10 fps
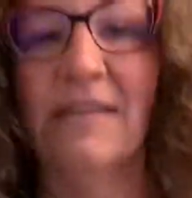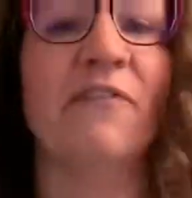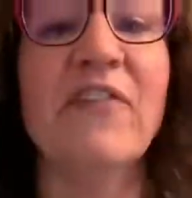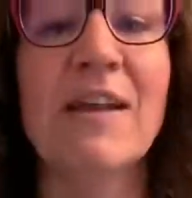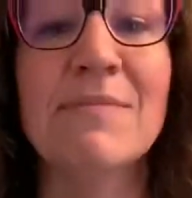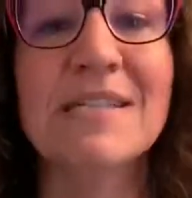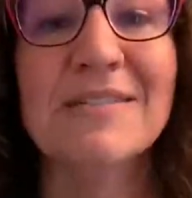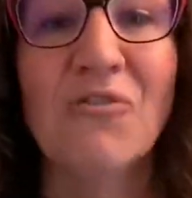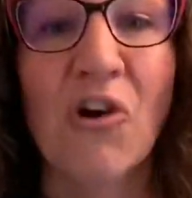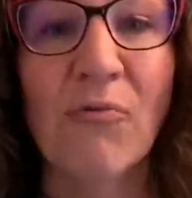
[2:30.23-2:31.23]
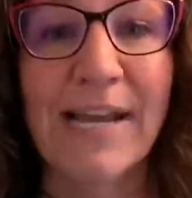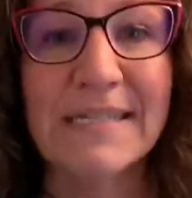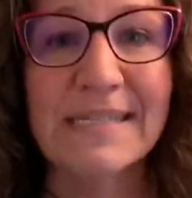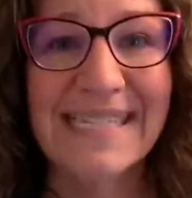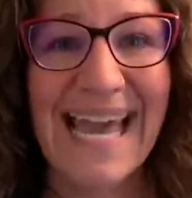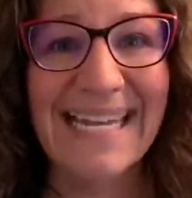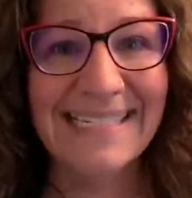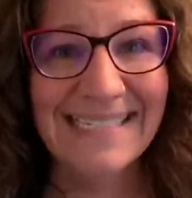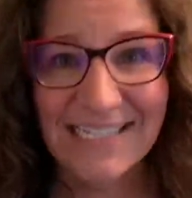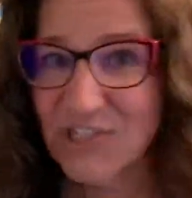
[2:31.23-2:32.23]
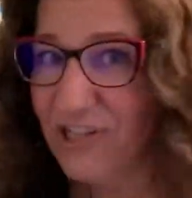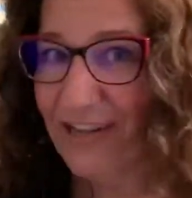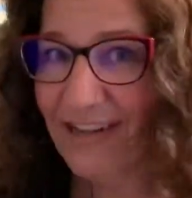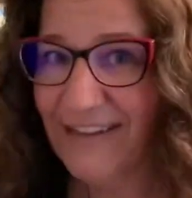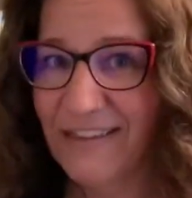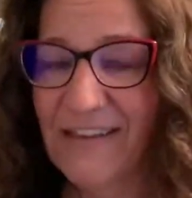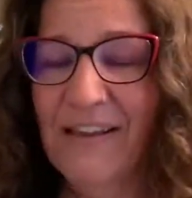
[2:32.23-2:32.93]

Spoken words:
the famous Norwex netted dishcloth,